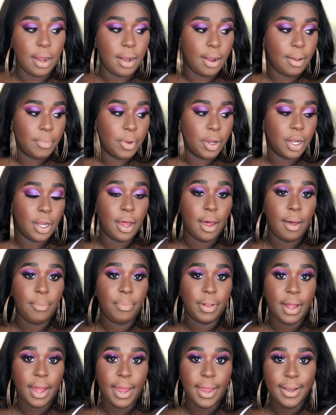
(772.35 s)
and I'm gonna
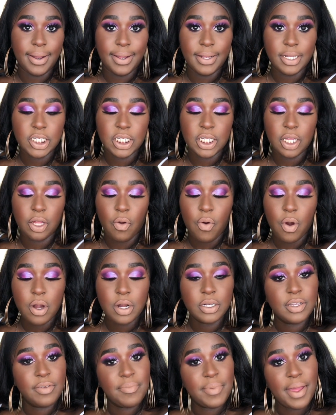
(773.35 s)
apply it into the
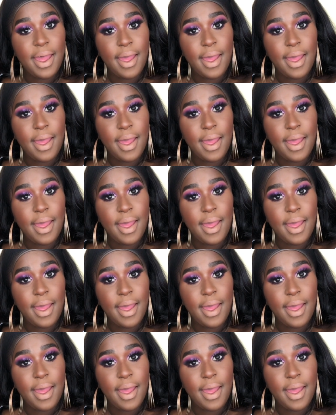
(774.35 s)
corners of my